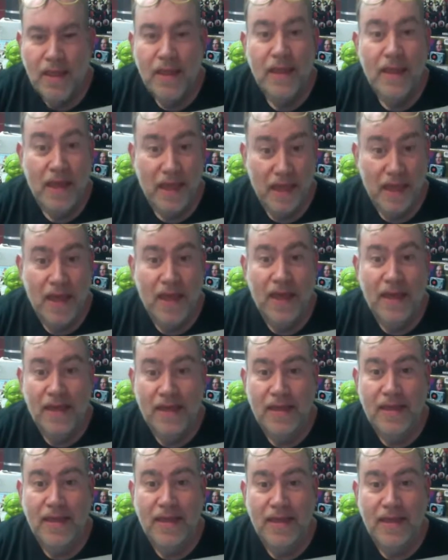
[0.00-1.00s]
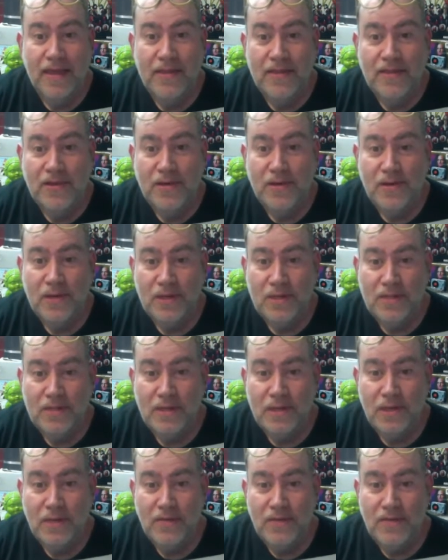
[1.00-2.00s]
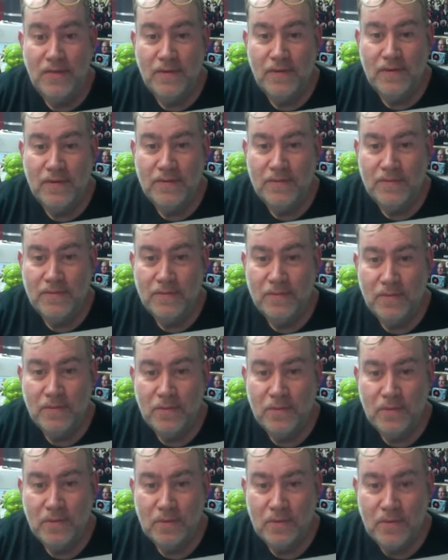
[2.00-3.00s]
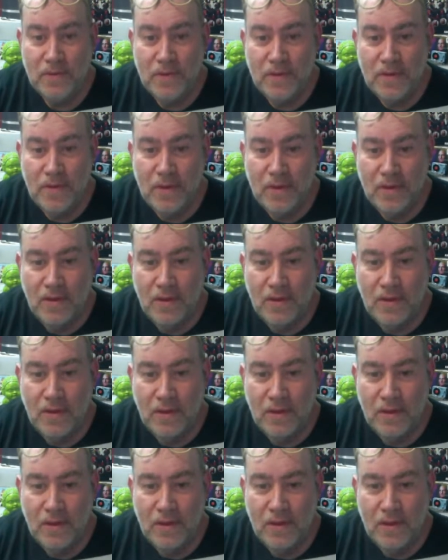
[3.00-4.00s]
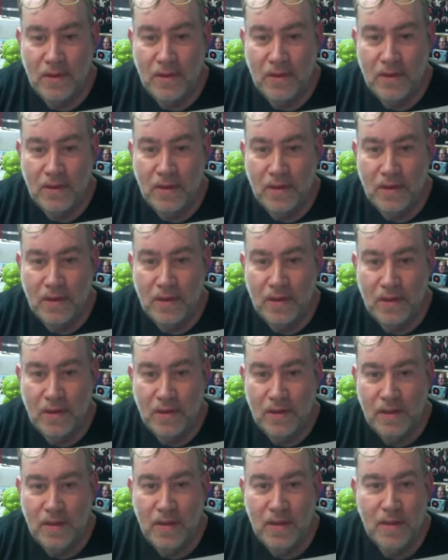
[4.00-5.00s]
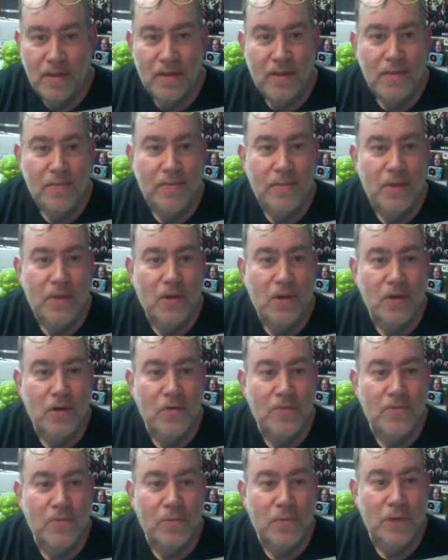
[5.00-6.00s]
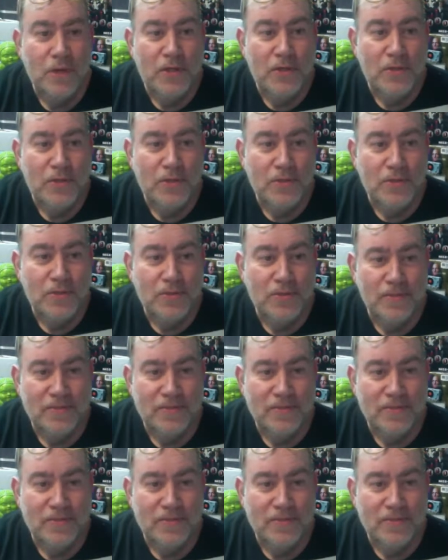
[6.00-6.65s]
Yeah, yeah, they're early stuff. Oh, big heart from Rachel.